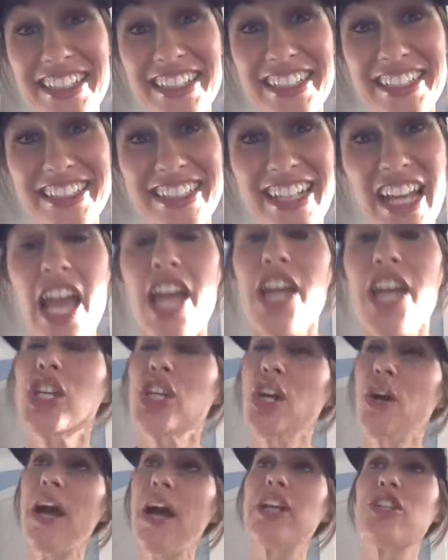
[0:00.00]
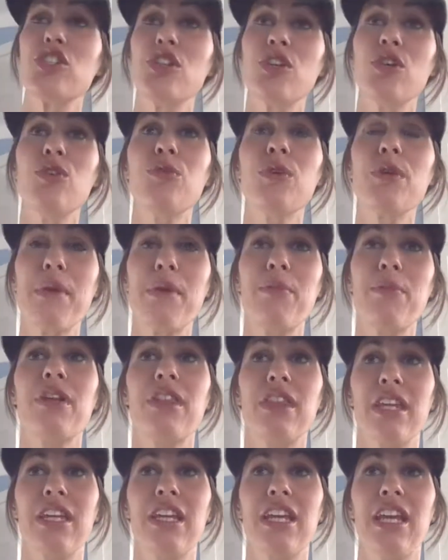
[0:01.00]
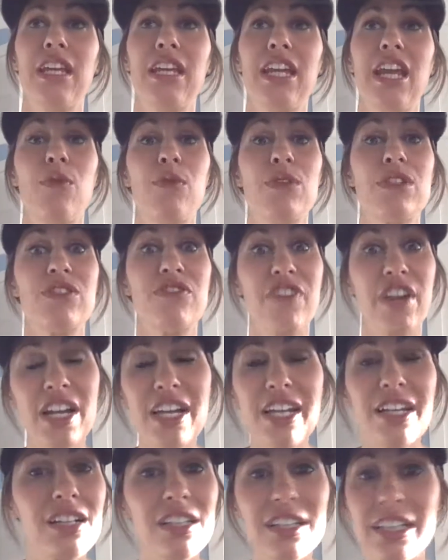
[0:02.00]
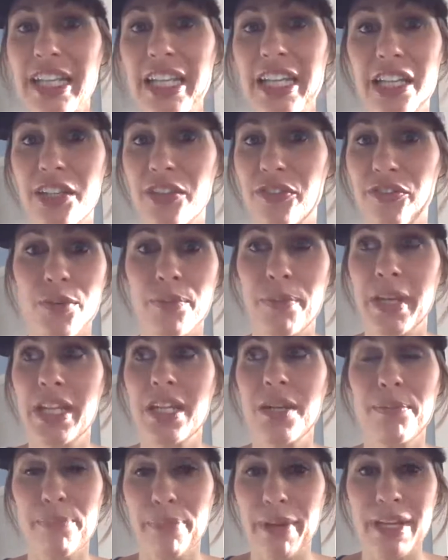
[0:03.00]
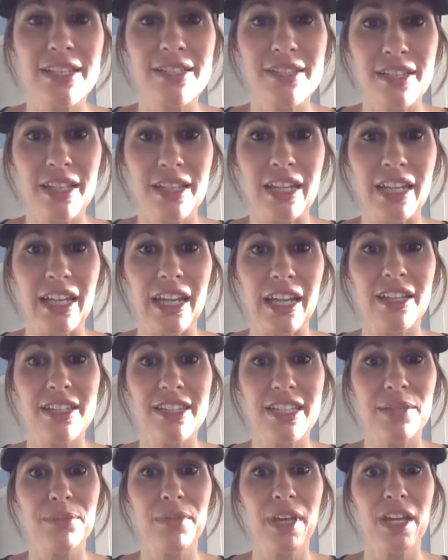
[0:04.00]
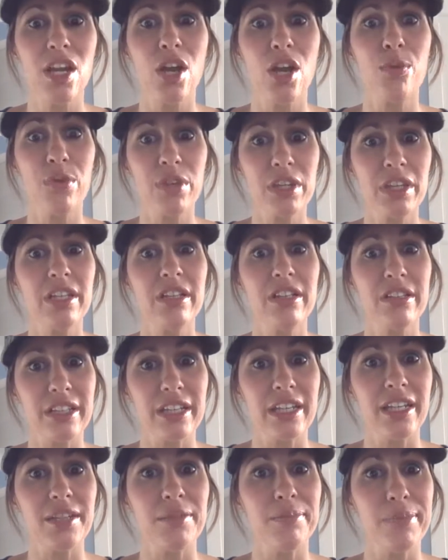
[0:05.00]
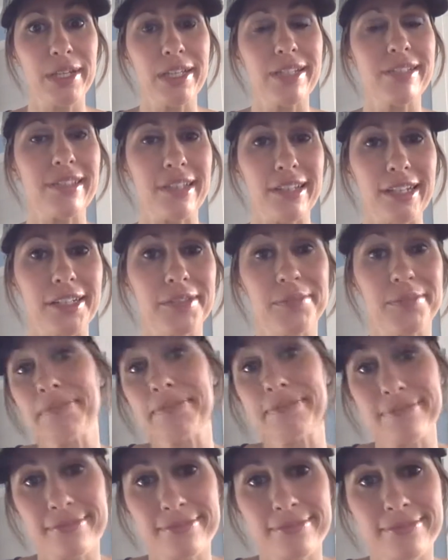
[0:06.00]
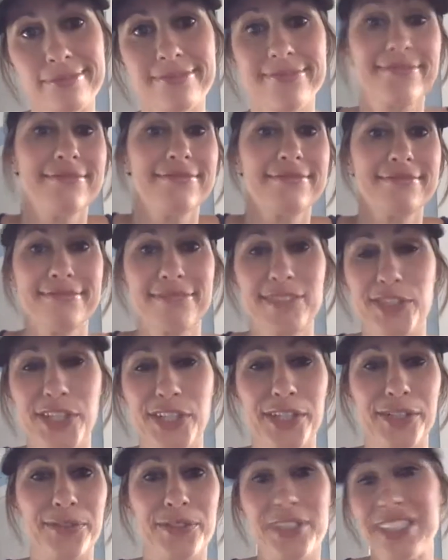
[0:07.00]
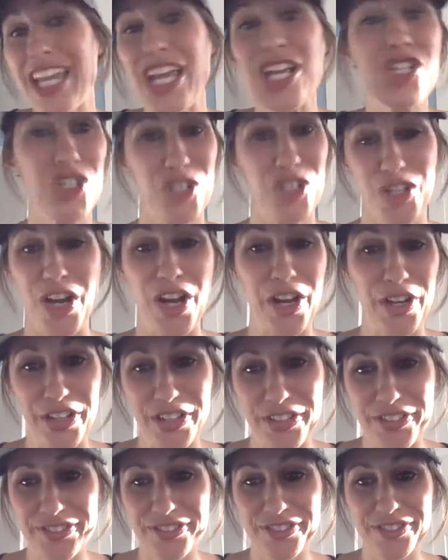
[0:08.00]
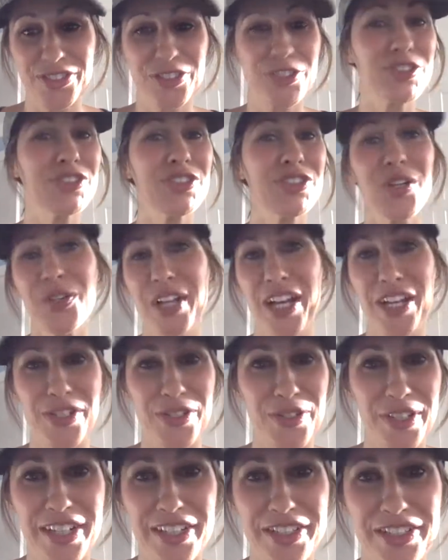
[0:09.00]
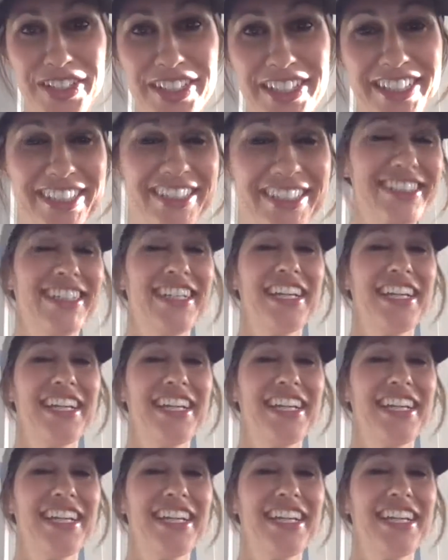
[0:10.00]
it. You know, I do remember thinking it was very clean for being a big city. It seemed like a really clean big city. So, yay, Chicago. So glad you guys are here.